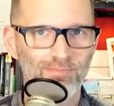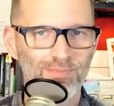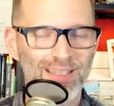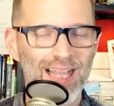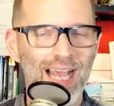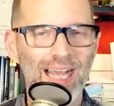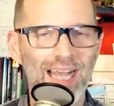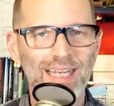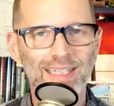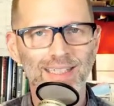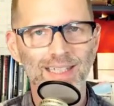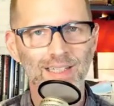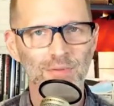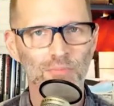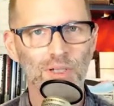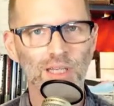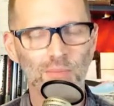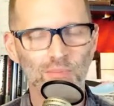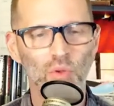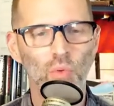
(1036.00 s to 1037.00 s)
that does
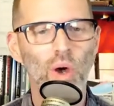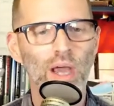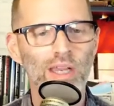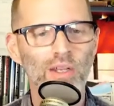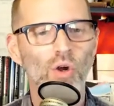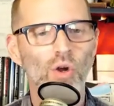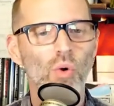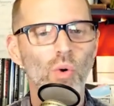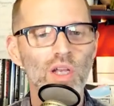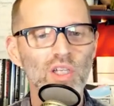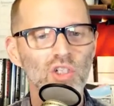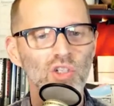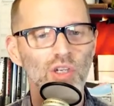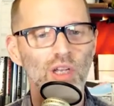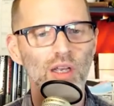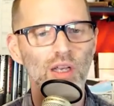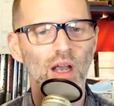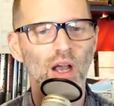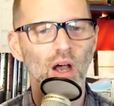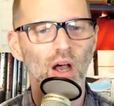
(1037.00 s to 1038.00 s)
bring up the wider
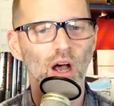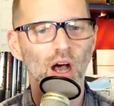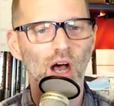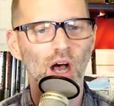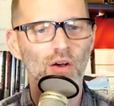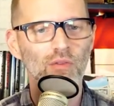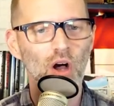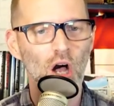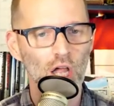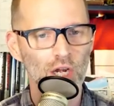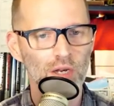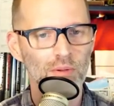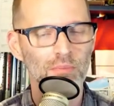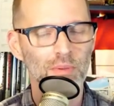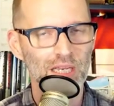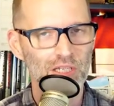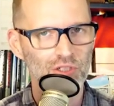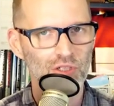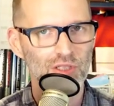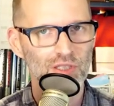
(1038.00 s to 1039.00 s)
question of
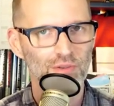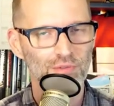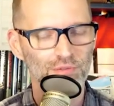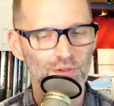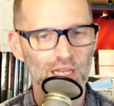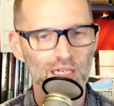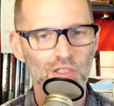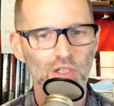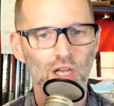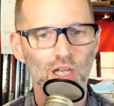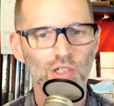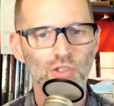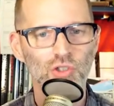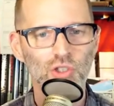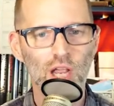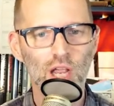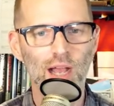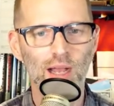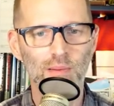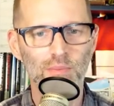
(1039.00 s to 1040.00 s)
automation's effect on
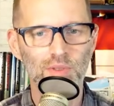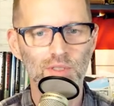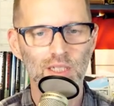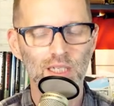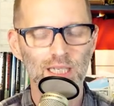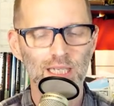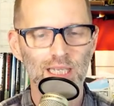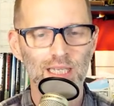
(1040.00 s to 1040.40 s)
jobs.